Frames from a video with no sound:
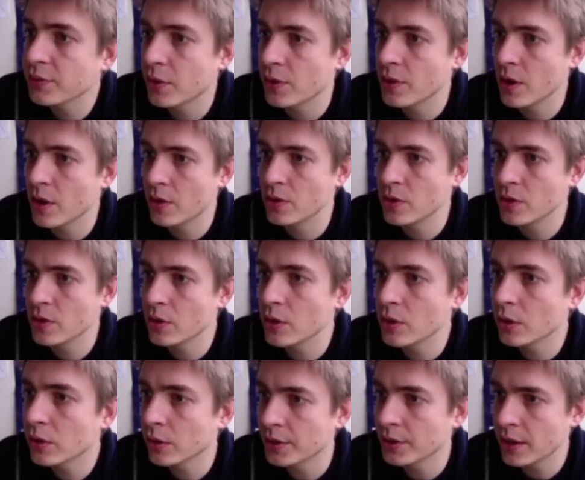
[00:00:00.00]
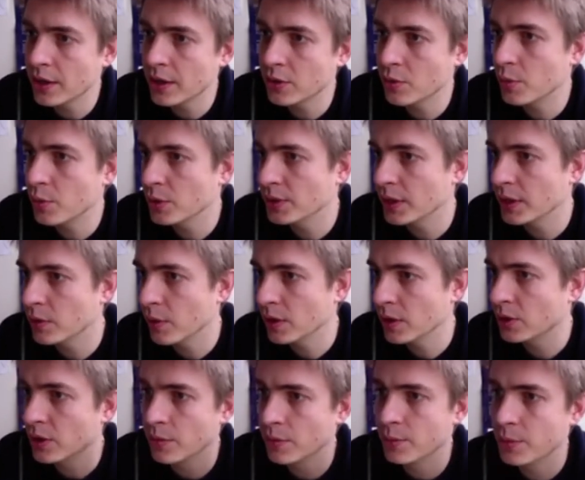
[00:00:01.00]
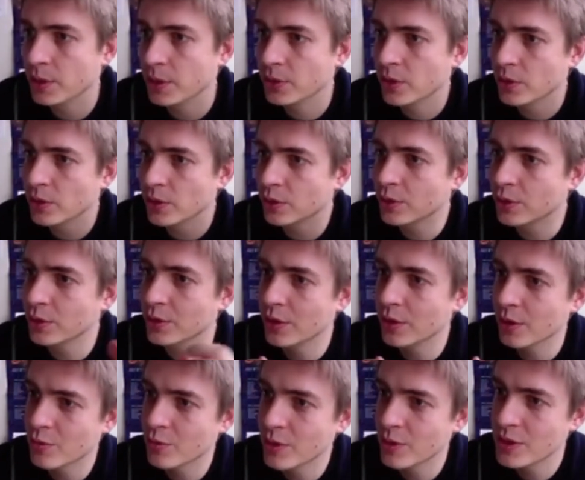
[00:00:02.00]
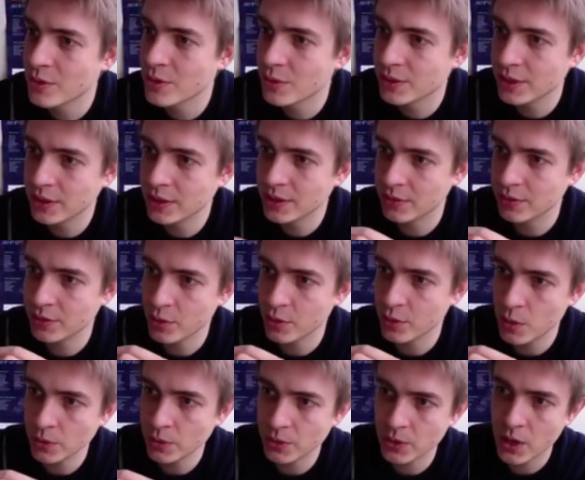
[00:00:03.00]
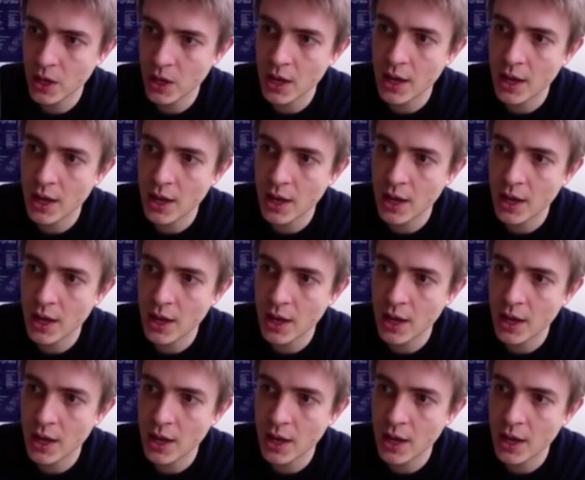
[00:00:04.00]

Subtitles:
is for the non-local Nagumo's equation, but reuse it if you want.